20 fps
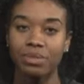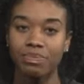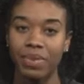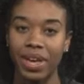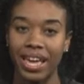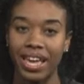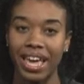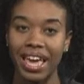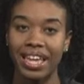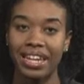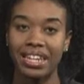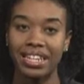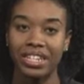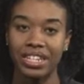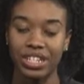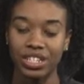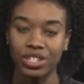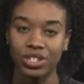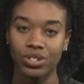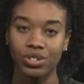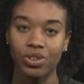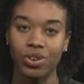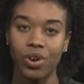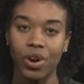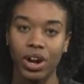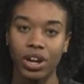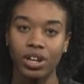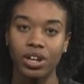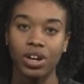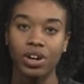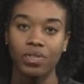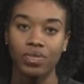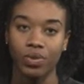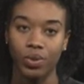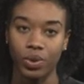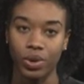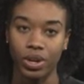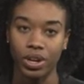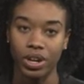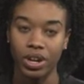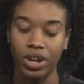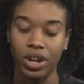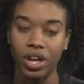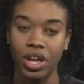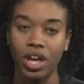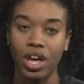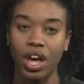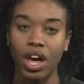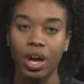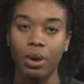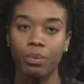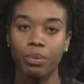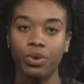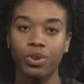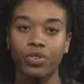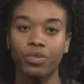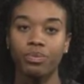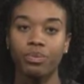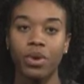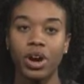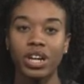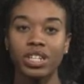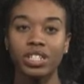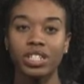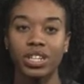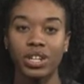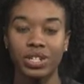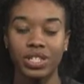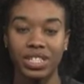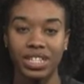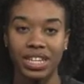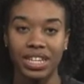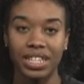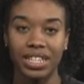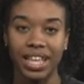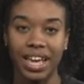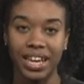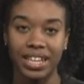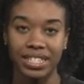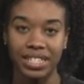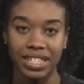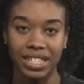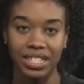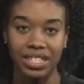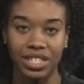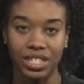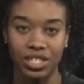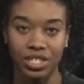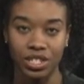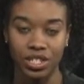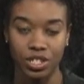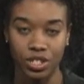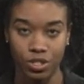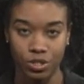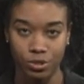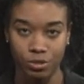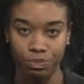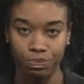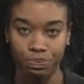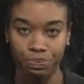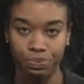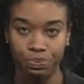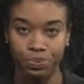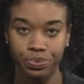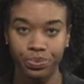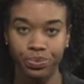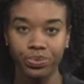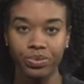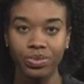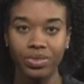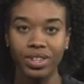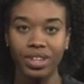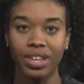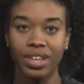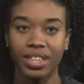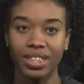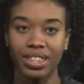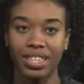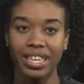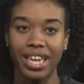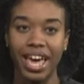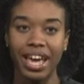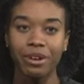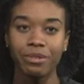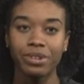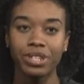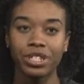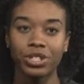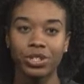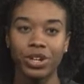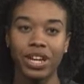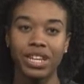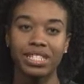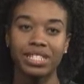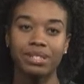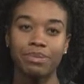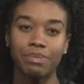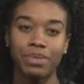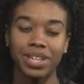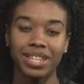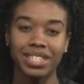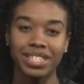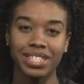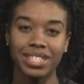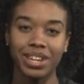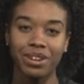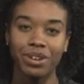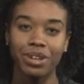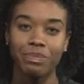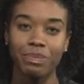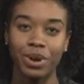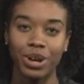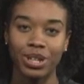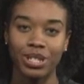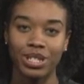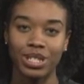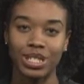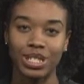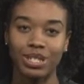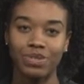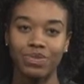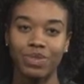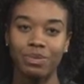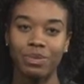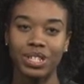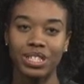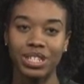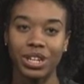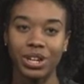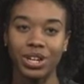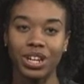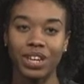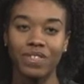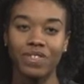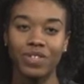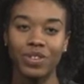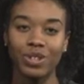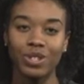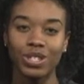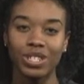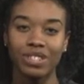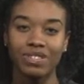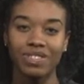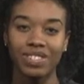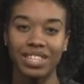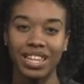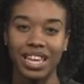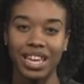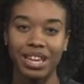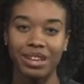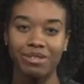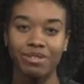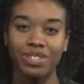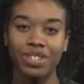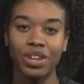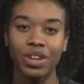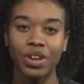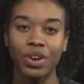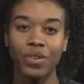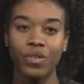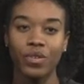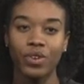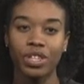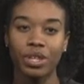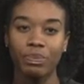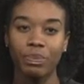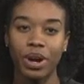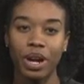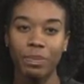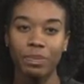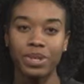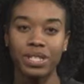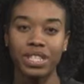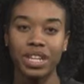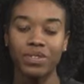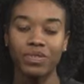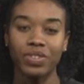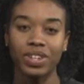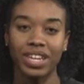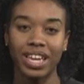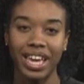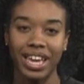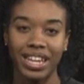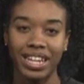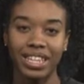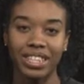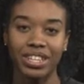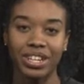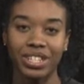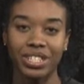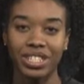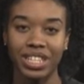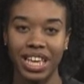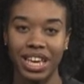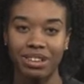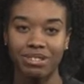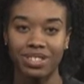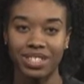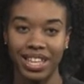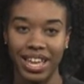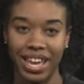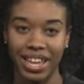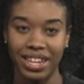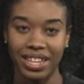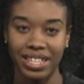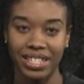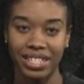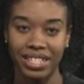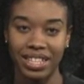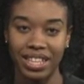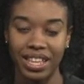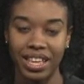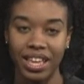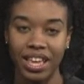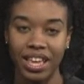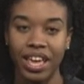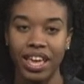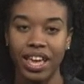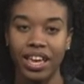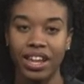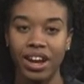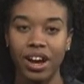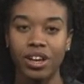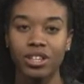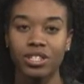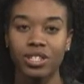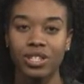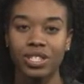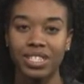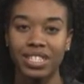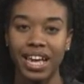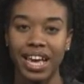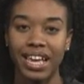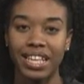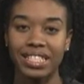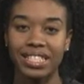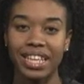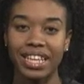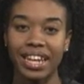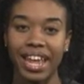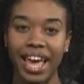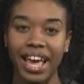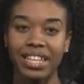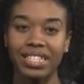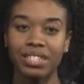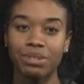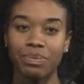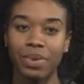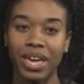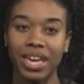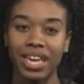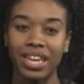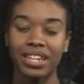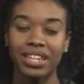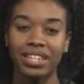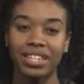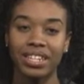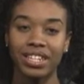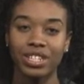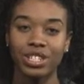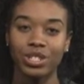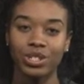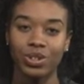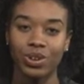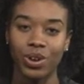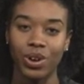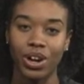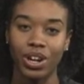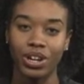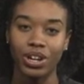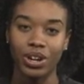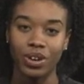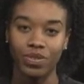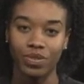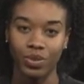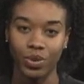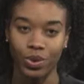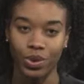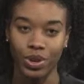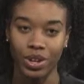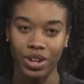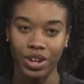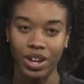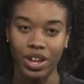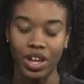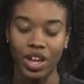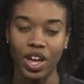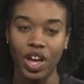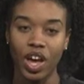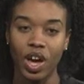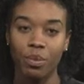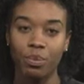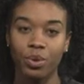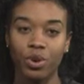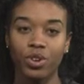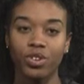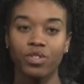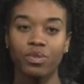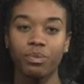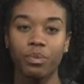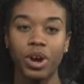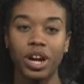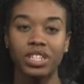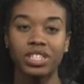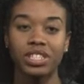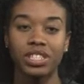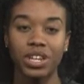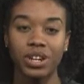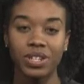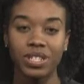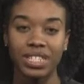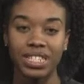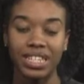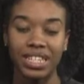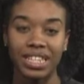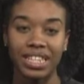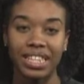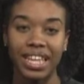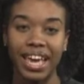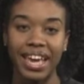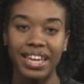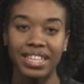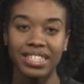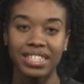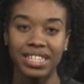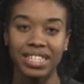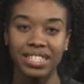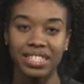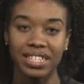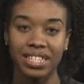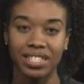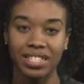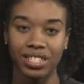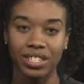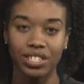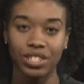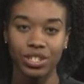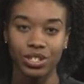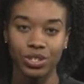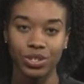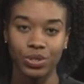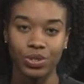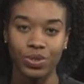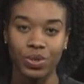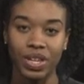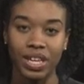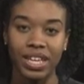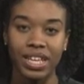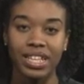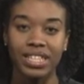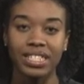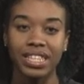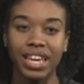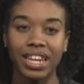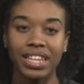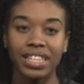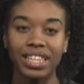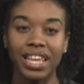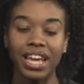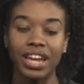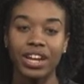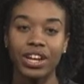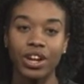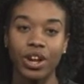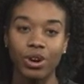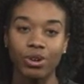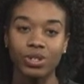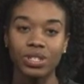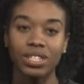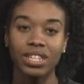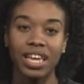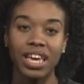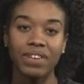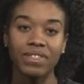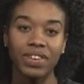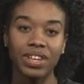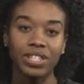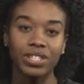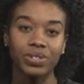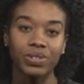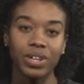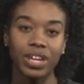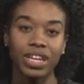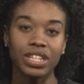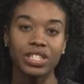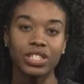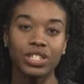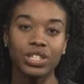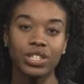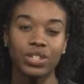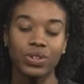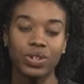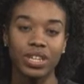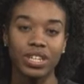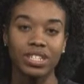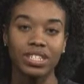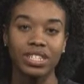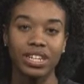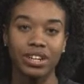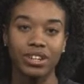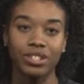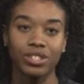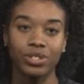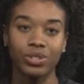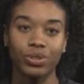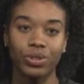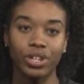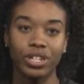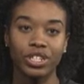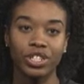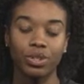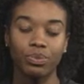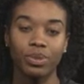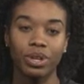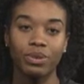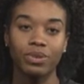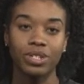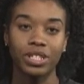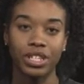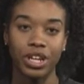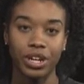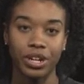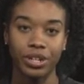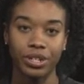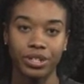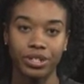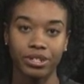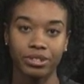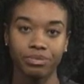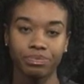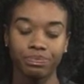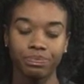to Make an Additional Article of War, approved March 13, 1862. The act restrains military persons from returning fugitive slaves for the purpose of regaining their slave status. It also cites an act to make an additional article of war, approved March 13, 1862, stating that no slave entering into Union territory shall be returned.